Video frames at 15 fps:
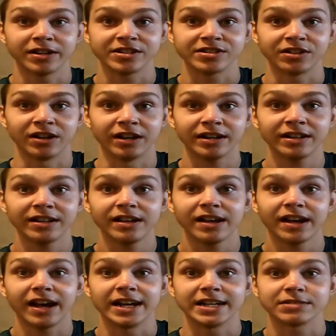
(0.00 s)
his God,
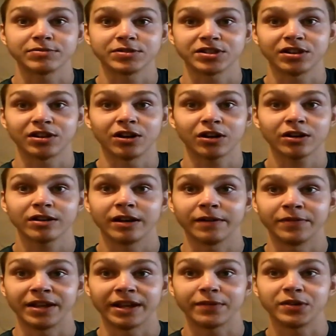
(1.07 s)
as was the heart
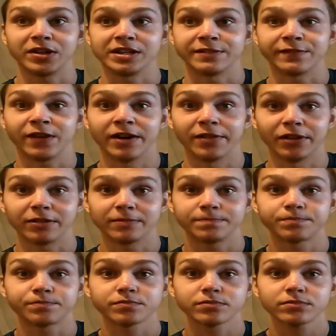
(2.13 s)
of David his father.
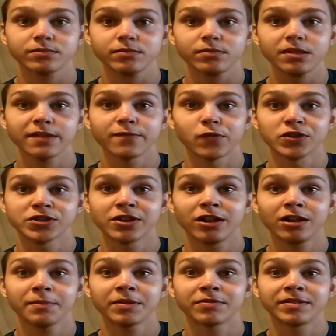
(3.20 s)
For
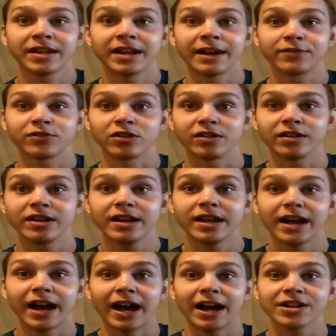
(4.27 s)
Solomon went after
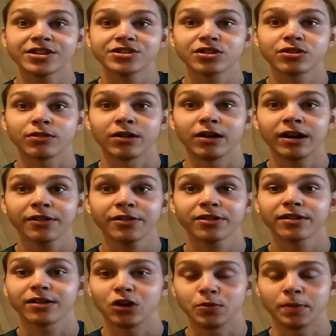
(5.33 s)
Ashtoreth,
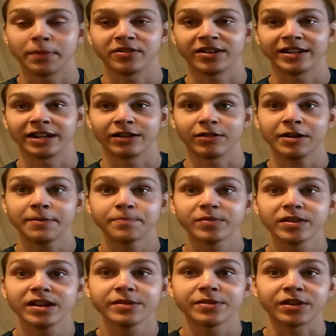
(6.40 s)
hope I'm saying that right,
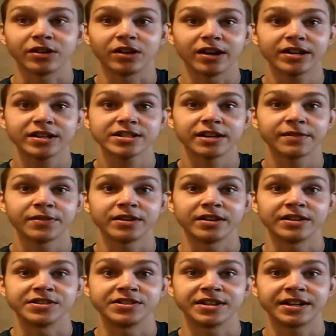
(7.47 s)
the goddess of the
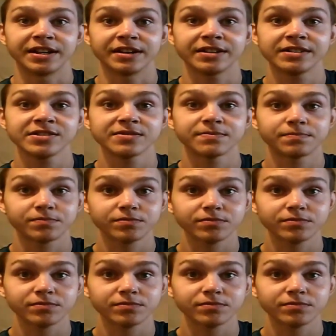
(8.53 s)
Zidonites,